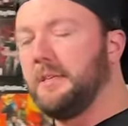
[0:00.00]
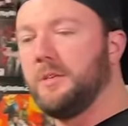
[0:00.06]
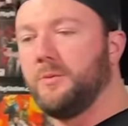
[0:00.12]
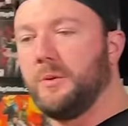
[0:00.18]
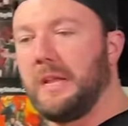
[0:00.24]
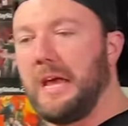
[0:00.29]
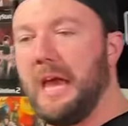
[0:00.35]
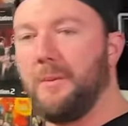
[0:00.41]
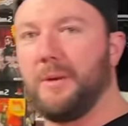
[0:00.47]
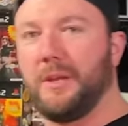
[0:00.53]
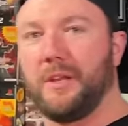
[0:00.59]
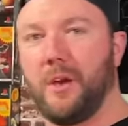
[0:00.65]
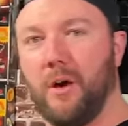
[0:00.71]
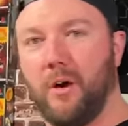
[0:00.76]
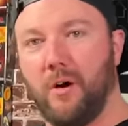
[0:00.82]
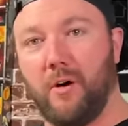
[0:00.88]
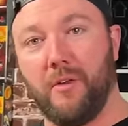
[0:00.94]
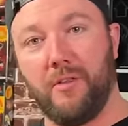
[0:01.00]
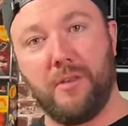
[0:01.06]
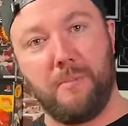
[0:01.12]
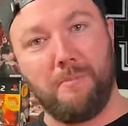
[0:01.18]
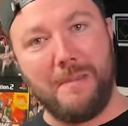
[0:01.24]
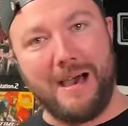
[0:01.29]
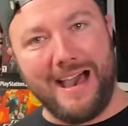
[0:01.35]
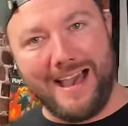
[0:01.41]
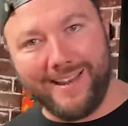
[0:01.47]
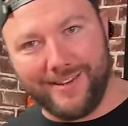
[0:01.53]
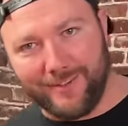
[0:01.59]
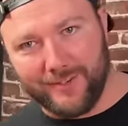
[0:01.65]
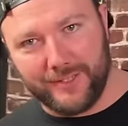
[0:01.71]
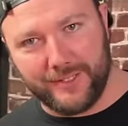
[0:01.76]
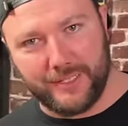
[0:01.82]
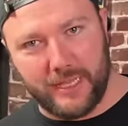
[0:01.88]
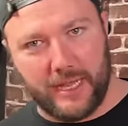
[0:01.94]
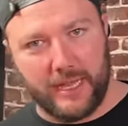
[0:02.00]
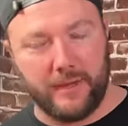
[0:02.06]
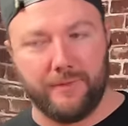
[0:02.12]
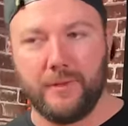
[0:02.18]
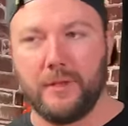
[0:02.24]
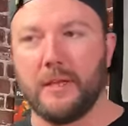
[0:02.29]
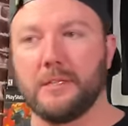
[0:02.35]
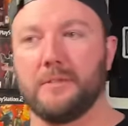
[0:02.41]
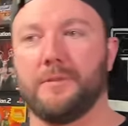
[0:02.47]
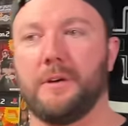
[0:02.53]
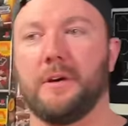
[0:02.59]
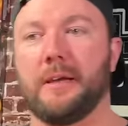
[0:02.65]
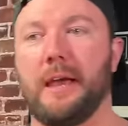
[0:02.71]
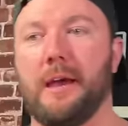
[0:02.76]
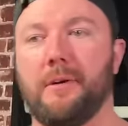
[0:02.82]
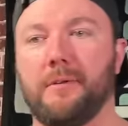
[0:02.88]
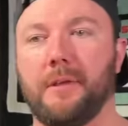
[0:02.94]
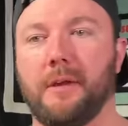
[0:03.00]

is what I would call the modern side. If you guys have hung out